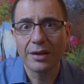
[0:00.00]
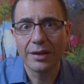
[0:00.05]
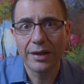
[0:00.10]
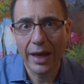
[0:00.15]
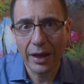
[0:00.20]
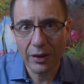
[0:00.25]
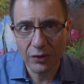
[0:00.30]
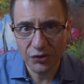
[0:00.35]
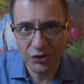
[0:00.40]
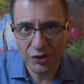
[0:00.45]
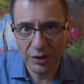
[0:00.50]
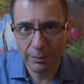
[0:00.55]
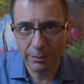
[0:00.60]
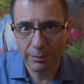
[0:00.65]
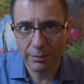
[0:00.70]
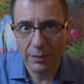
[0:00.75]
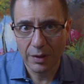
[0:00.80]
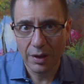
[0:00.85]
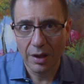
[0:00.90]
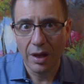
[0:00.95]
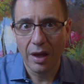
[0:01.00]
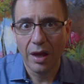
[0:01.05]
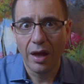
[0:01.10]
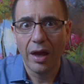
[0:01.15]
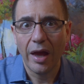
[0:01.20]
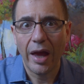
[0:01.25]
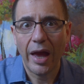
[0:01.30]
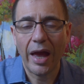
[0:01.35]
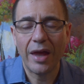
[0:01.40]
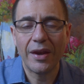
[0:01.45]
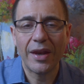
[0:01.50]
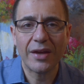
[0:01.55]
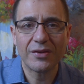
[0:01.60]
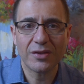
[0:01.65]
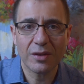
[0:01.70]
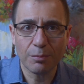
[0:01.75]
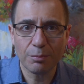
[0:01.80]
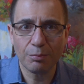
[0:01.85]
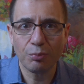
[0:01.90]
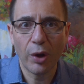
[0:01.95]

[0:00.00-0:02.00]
calcium. And as it